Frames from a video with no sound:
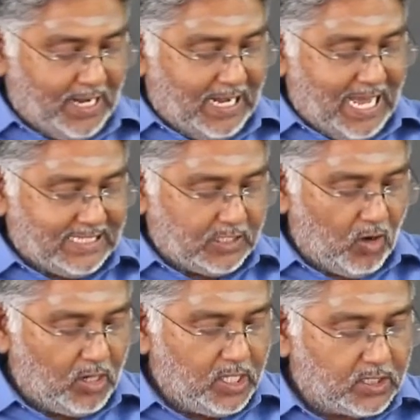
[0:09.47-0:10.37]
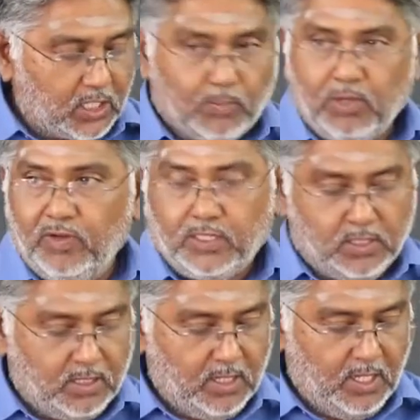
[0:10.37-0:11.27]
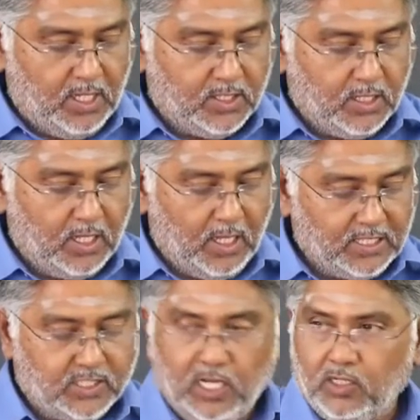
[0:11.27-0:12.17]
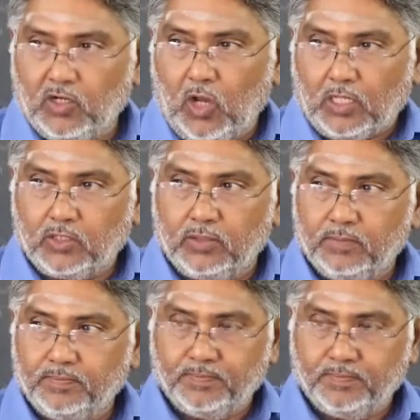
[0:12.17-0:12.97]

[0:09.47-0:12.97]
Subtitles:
a glass rod is rubbed with a silk cloth,